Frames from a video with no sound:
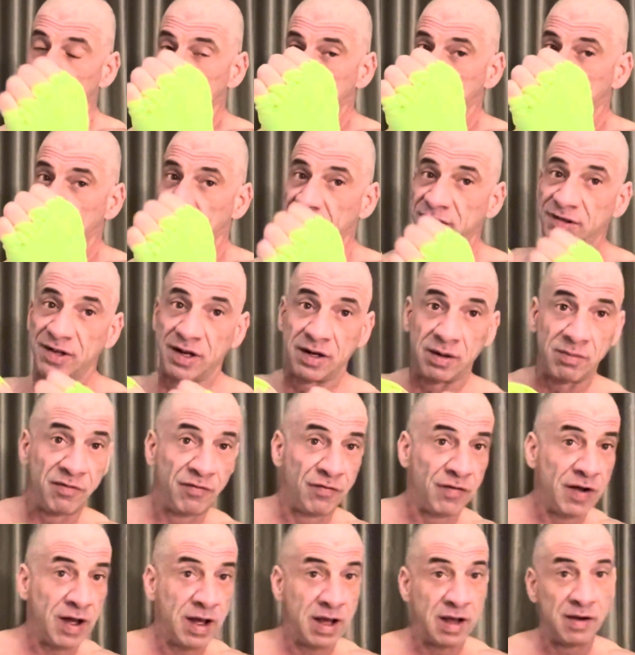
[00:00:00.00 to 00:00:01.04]
to set up
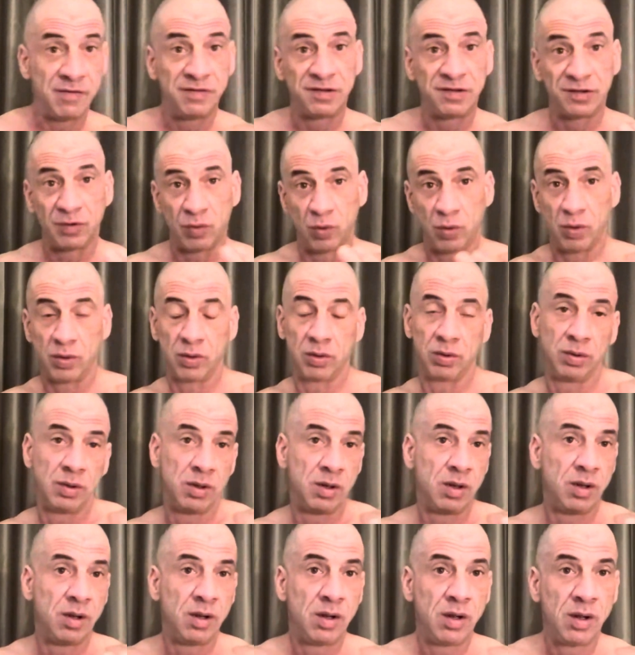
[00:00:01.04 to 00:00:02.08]
fives or
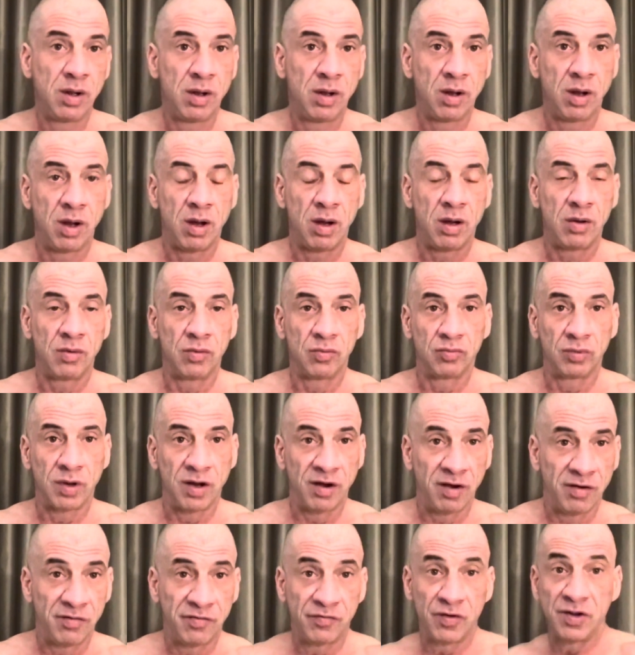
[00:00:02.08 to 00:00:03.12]

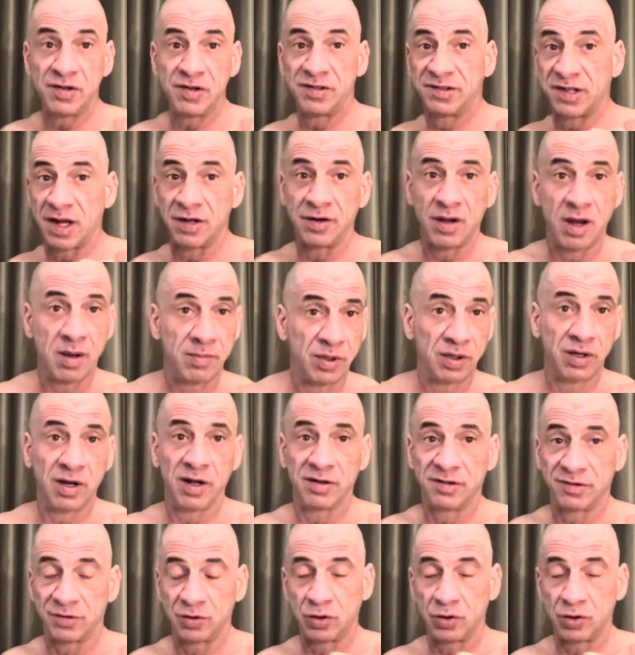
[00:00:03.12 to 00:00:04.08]
front side uppercuts or